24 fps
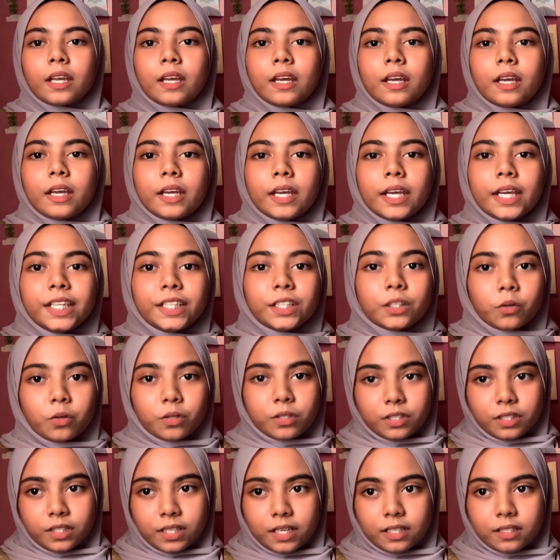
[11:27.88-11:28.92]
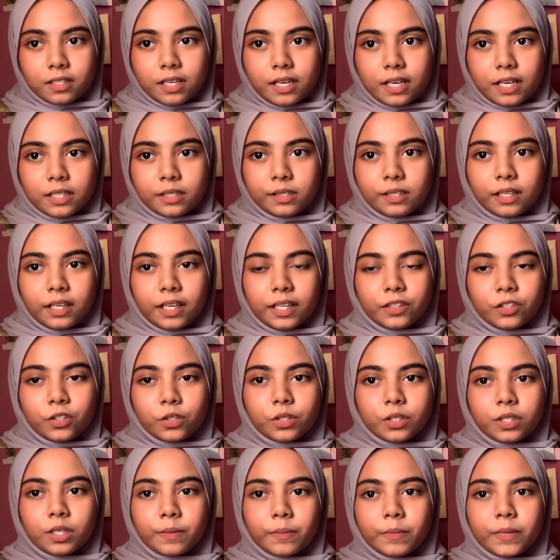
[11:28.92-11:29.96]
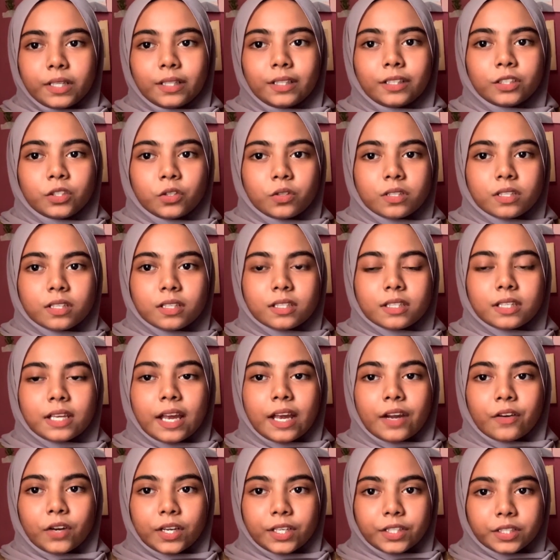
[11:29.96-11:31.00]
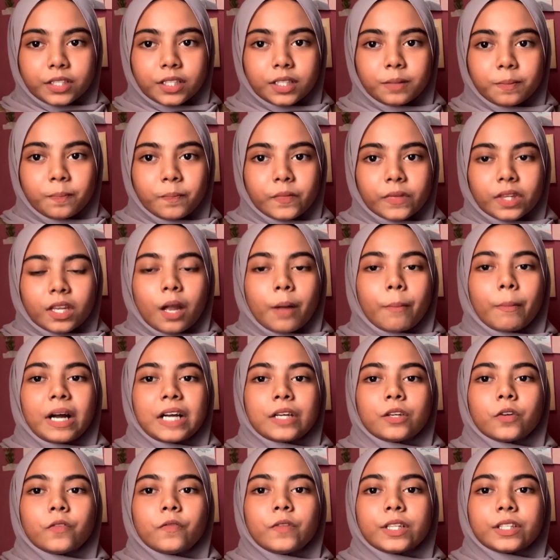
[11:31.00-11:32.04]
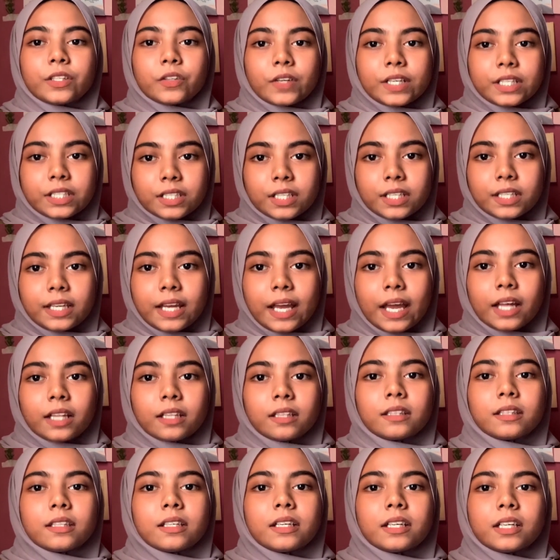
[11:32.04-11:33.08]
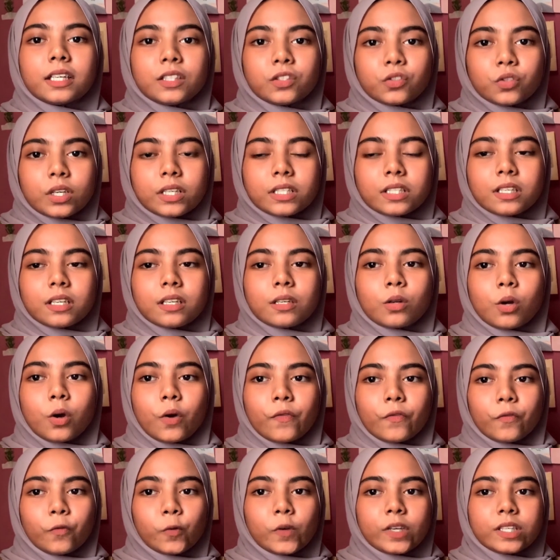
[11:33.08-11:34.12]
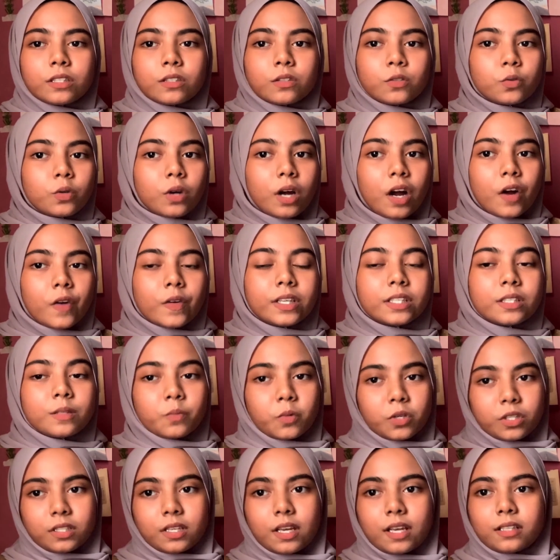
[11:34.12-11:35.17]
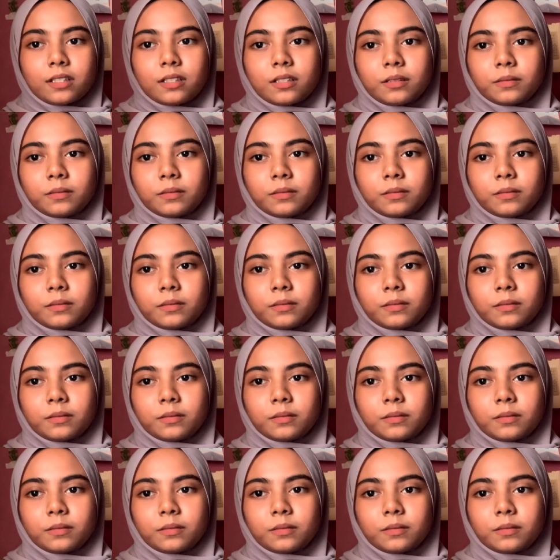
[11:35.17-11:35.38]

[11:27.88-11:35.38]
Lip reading: In contrast, secondary treatment uses aeration, biofiltration, and the introduction of waste throughout its process.